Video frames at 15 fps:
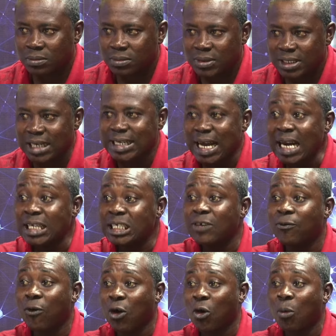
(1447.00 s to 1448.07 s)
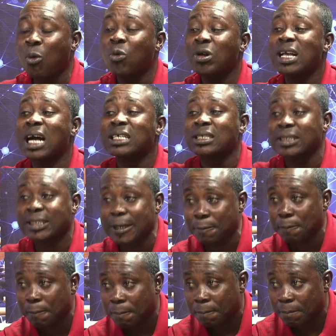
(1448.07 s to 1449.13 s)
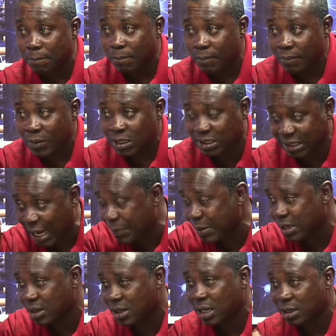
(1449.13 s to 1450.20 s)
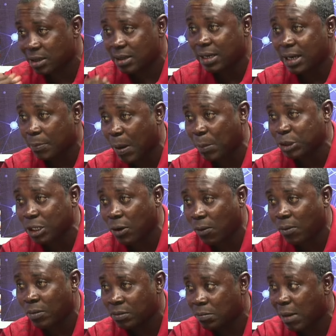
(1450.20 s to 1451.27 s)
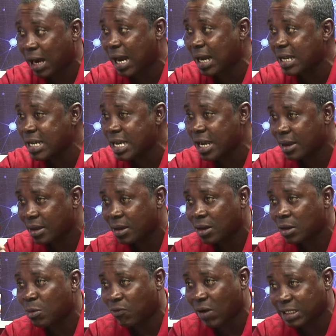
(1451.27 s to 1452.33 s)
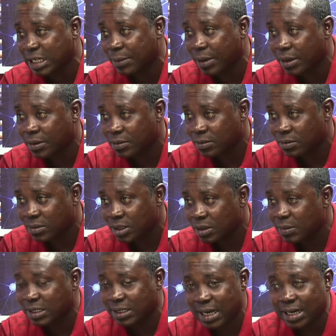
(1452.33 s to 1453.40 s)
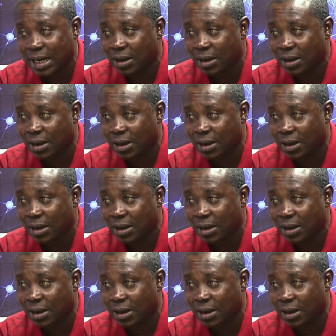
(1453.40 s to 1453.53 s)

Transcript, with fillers: It's anything for no one yas at them. Sabi, Pamacho, Makani Ye, Mufachemi, Miss Reka,